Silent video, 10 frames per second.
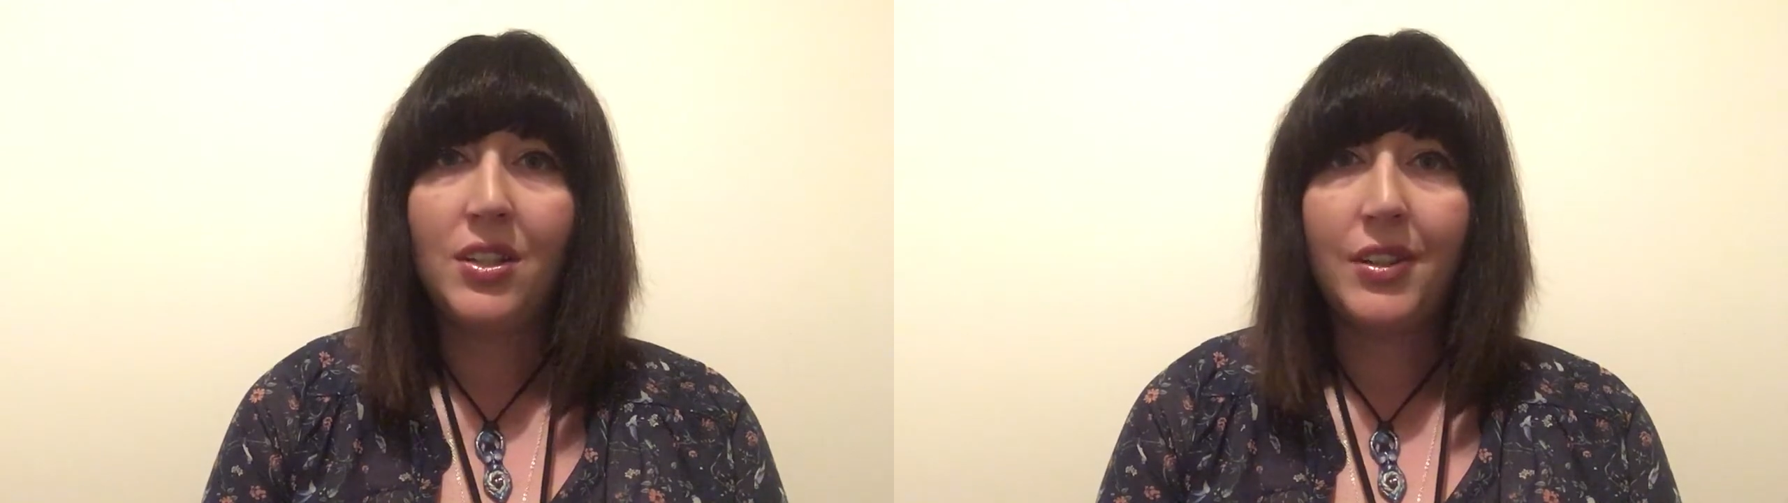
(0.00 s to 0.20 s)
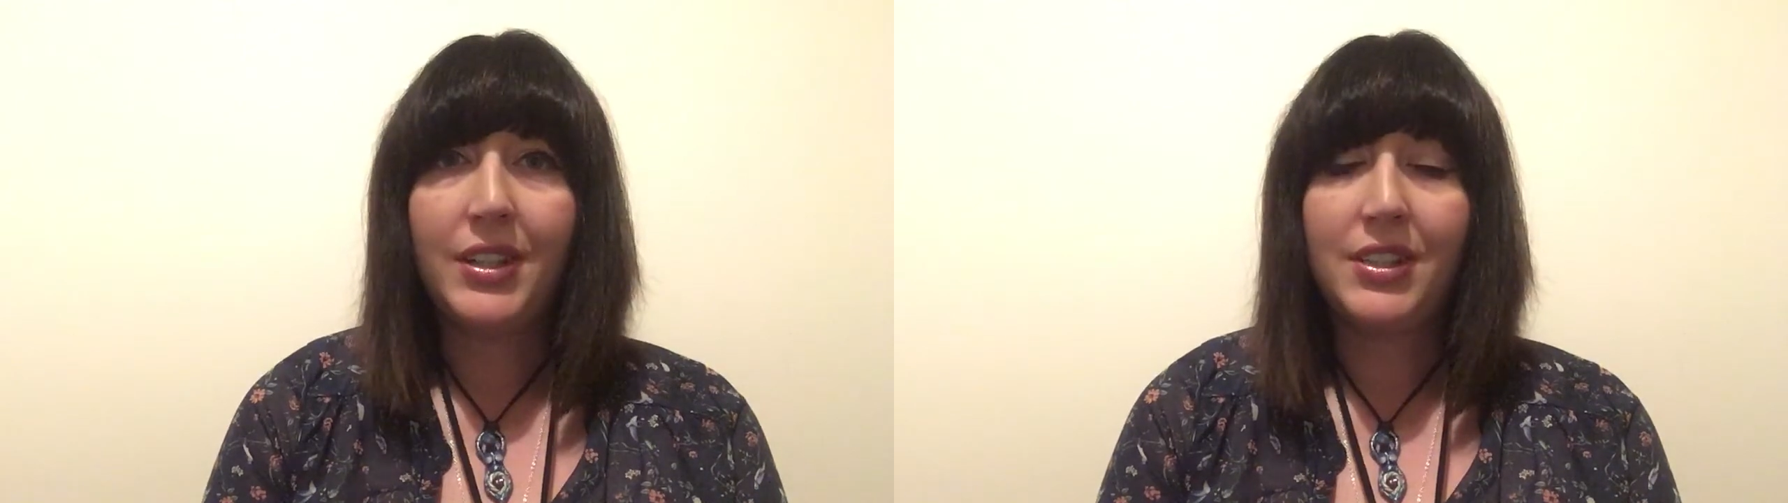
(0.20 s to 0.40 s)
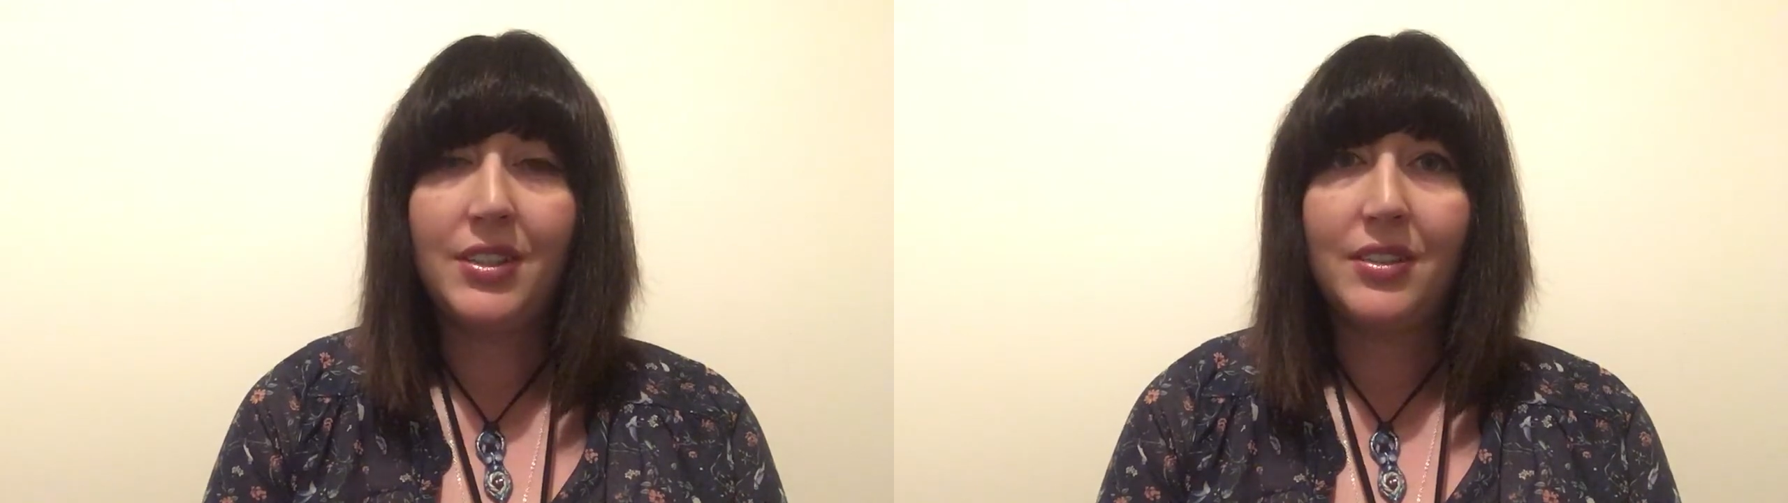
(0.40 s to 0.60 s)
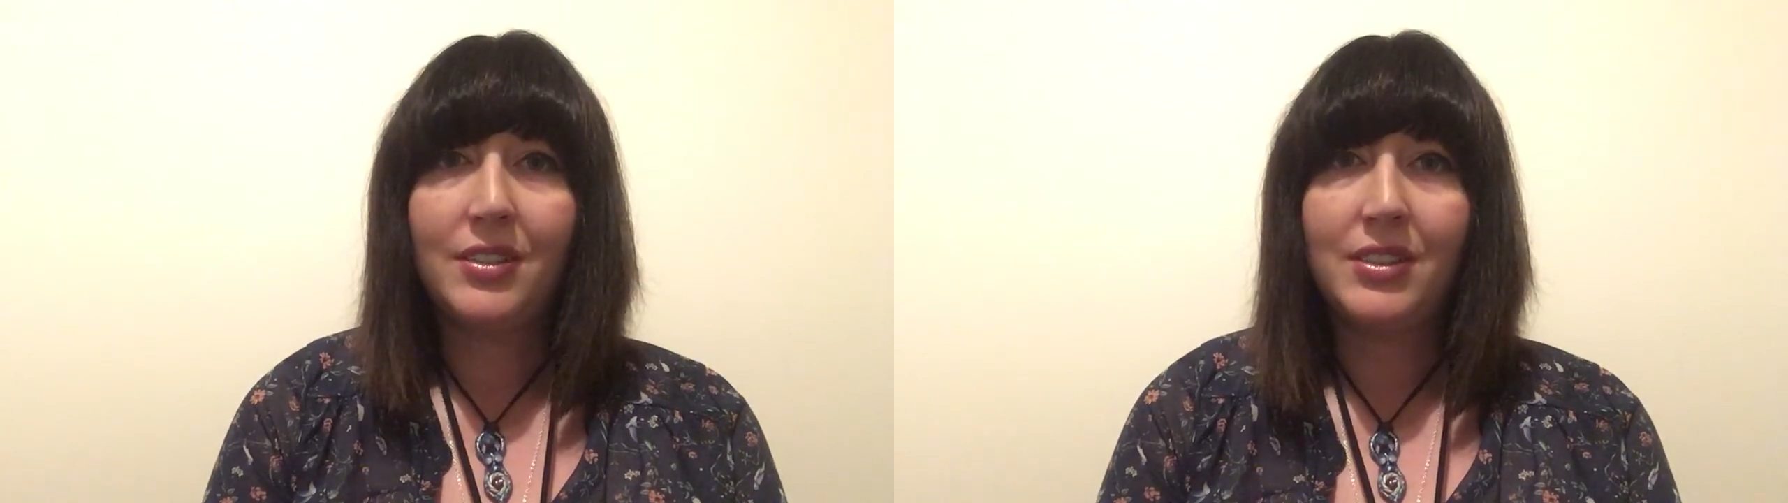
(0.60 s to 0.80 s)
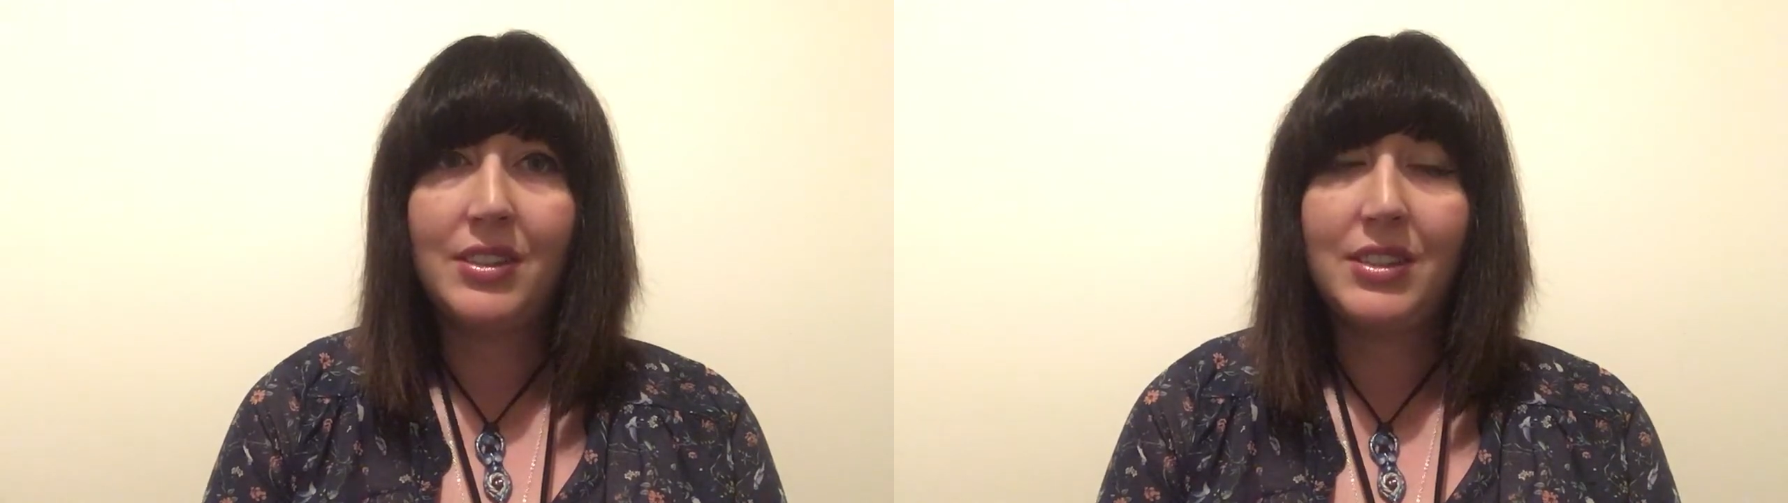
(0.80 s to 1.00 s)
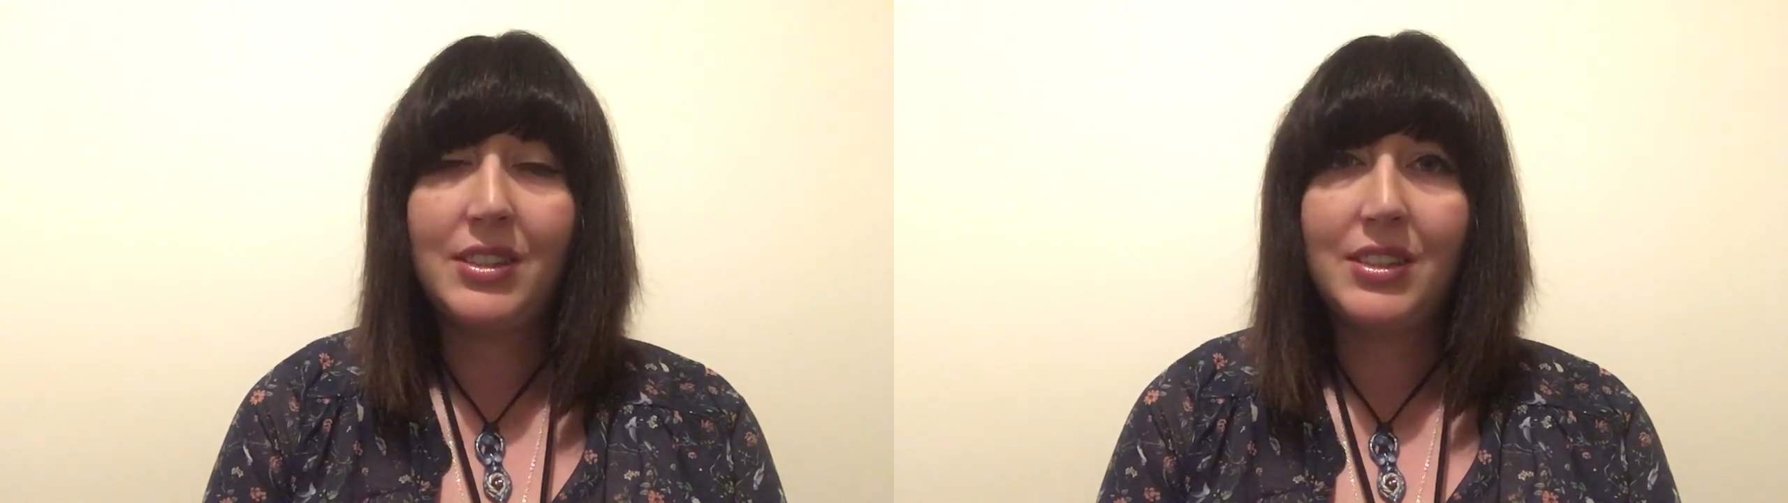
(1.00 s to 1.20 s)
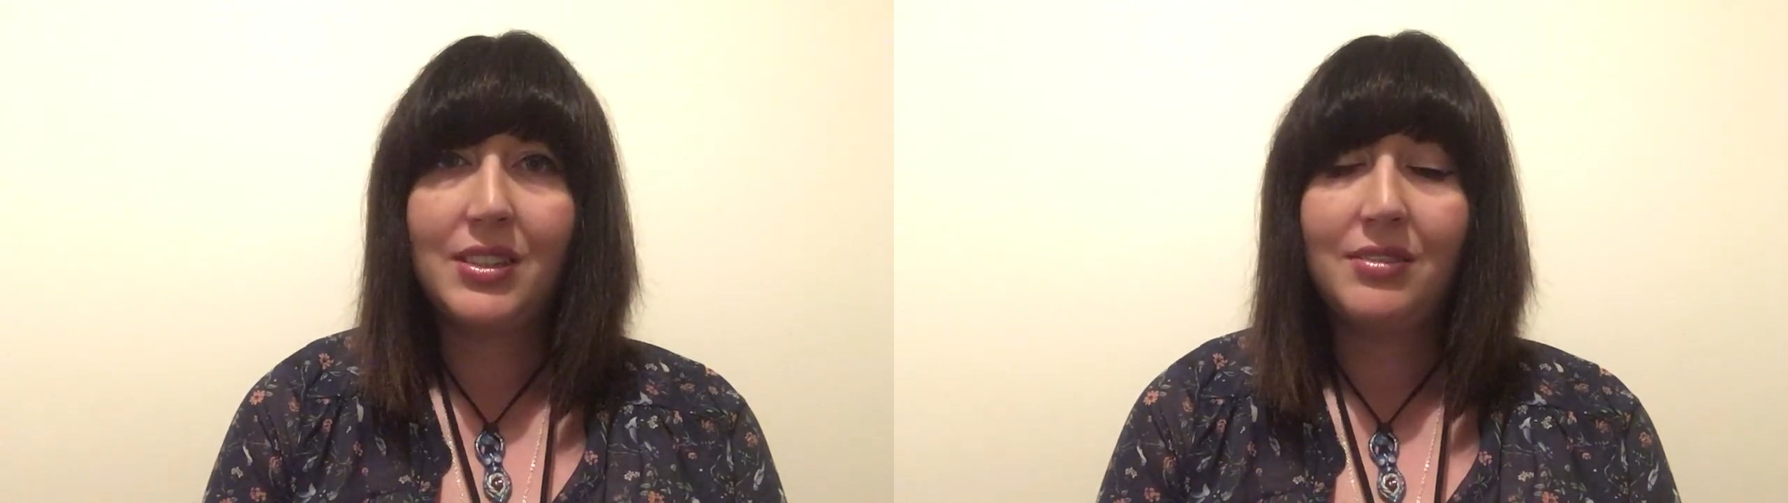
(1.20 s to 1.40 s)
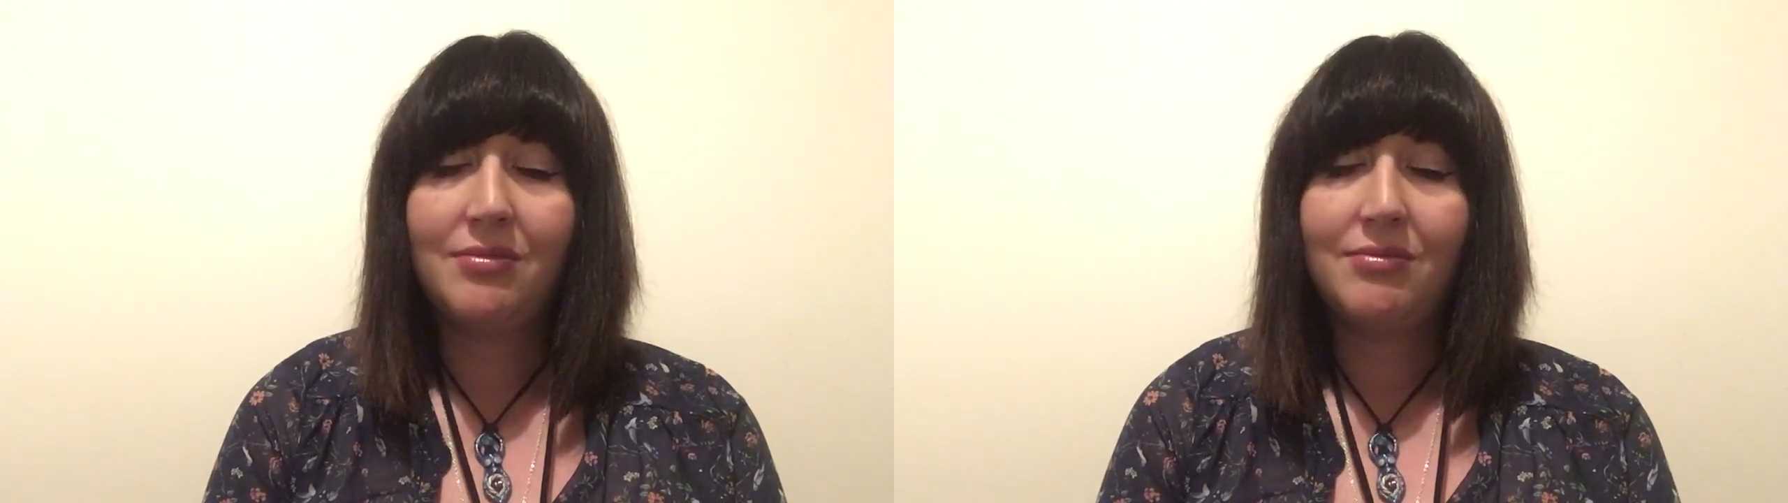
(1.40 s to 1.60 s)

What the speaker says: guidance,